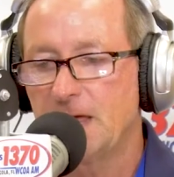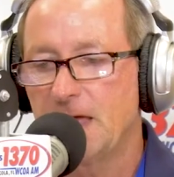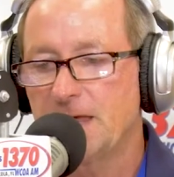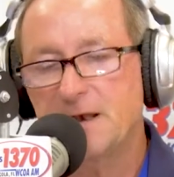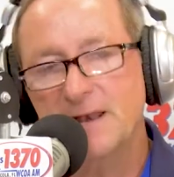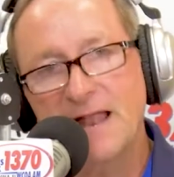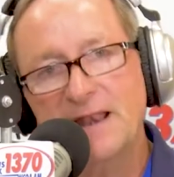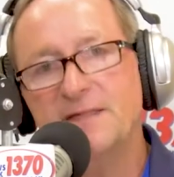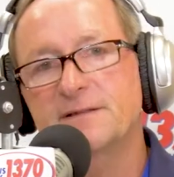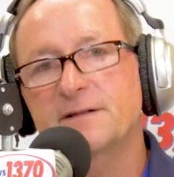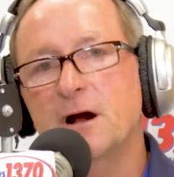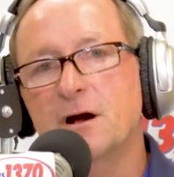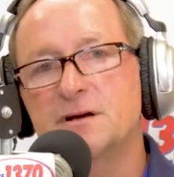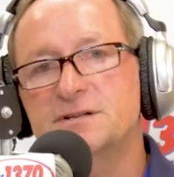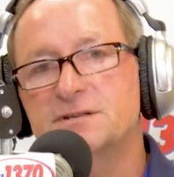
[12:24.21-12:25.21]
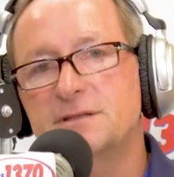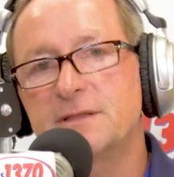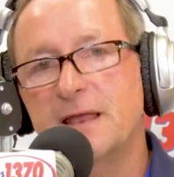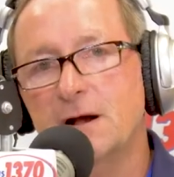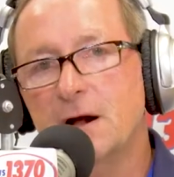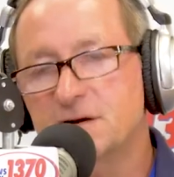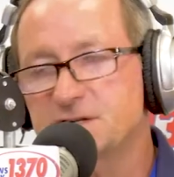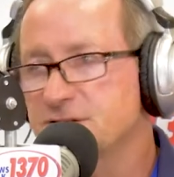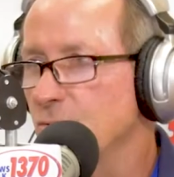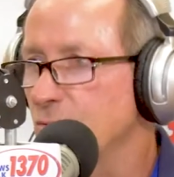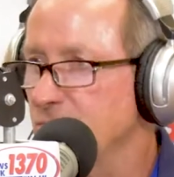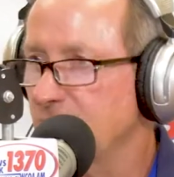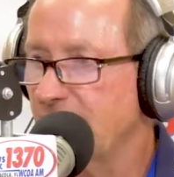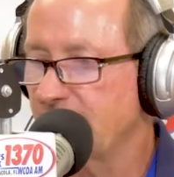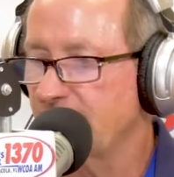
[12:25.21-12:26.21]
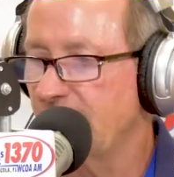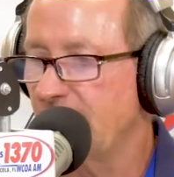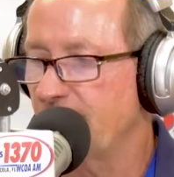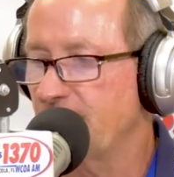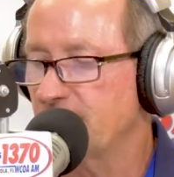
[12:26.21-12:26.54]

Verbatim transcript: And a lot of these cars that are sold like that,